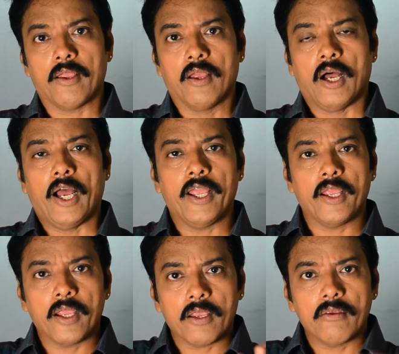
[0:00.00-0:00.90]

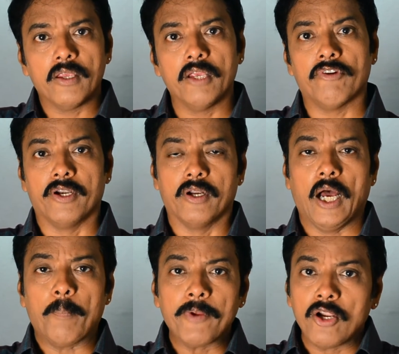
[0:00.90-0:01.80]
I even
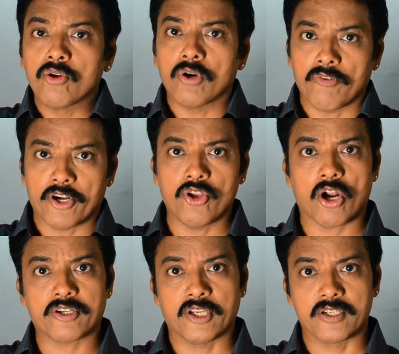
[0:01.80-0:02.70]
appeal to our
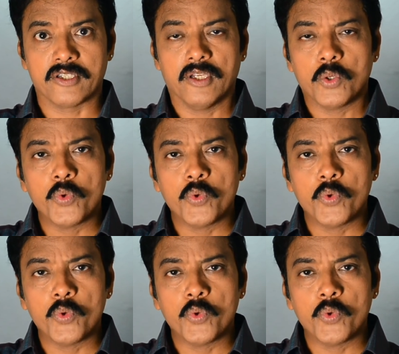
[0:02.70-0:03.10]
doctors